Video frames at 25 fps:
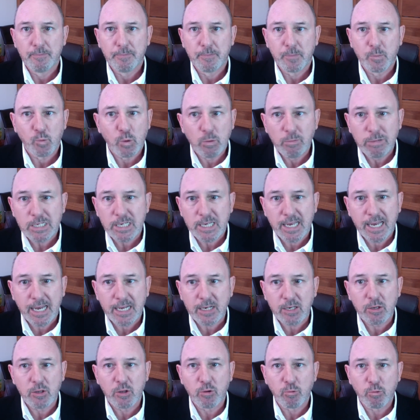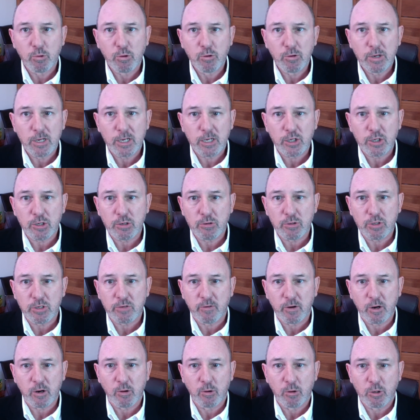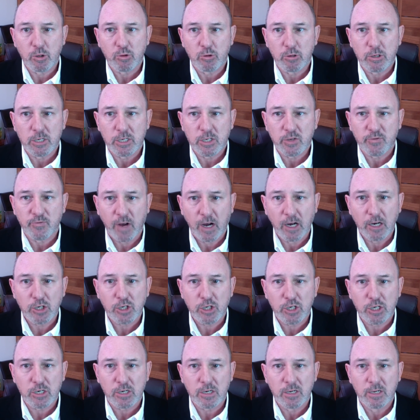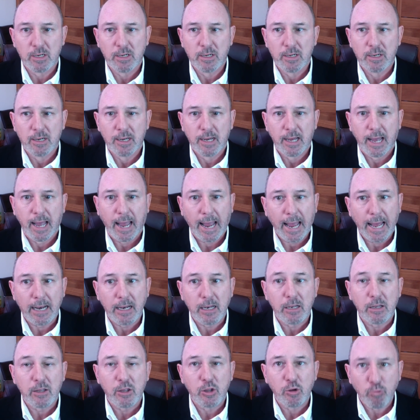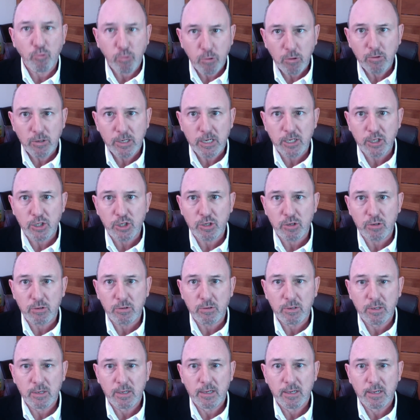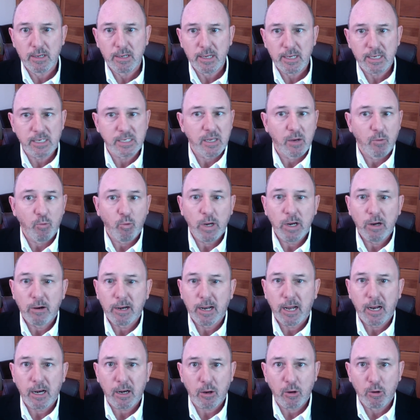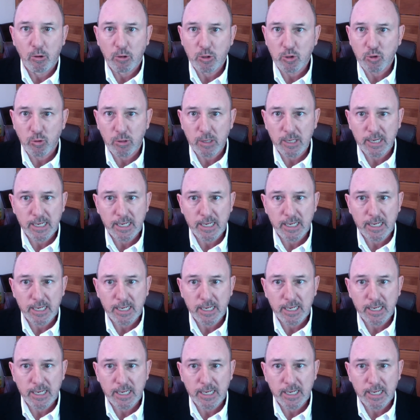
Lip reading: We must get to the root issues of our cultural dysfunction. And the root issue is that we are not culturally